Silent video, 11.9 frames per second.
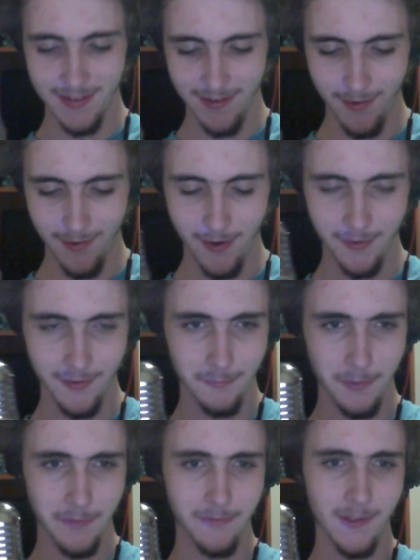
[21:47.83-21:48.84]
on
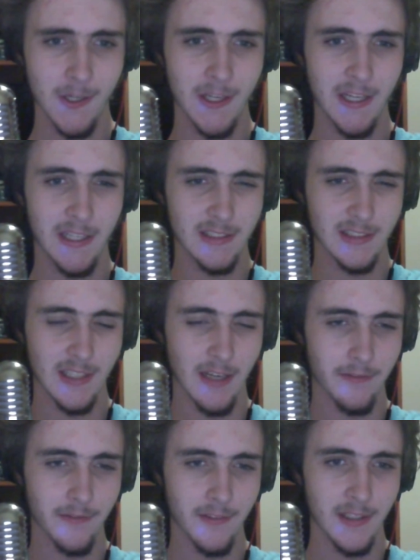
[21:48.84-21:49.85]
with Lockie and
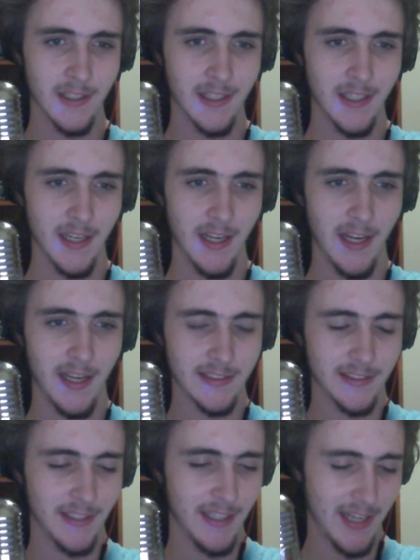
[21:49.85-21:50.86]
stuff. And
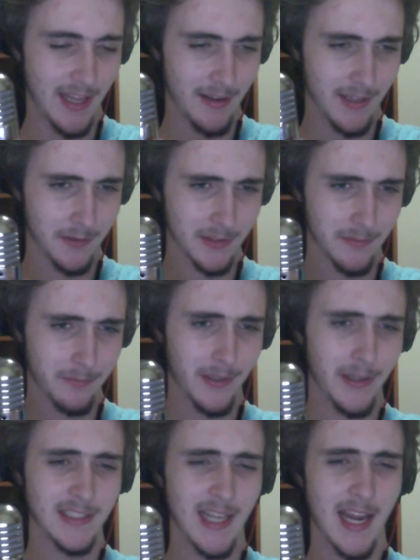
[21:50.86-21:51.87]
so yeah, that was a pretty
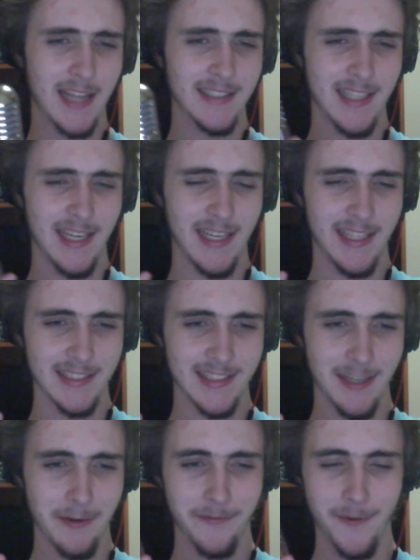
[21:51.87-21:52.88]
sad day. That's how
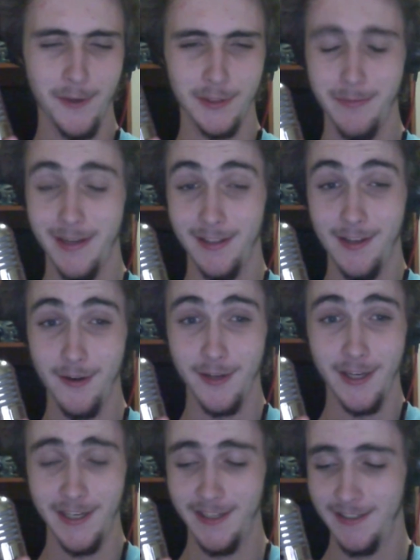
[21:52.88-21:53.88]
I first met
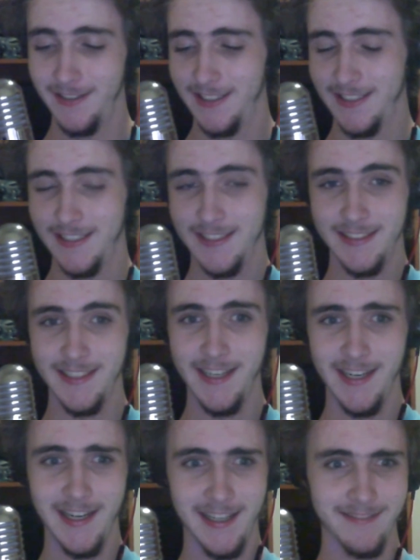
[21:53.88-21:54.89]
Lockie.
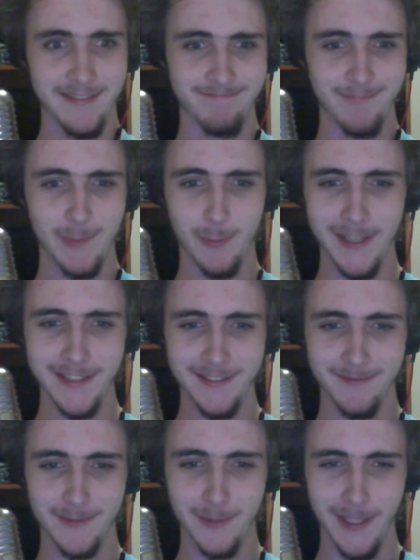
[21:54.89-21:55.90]
Yeah, great
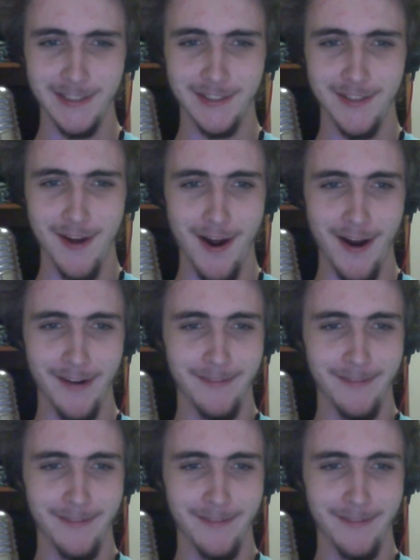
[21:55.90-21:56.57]
start.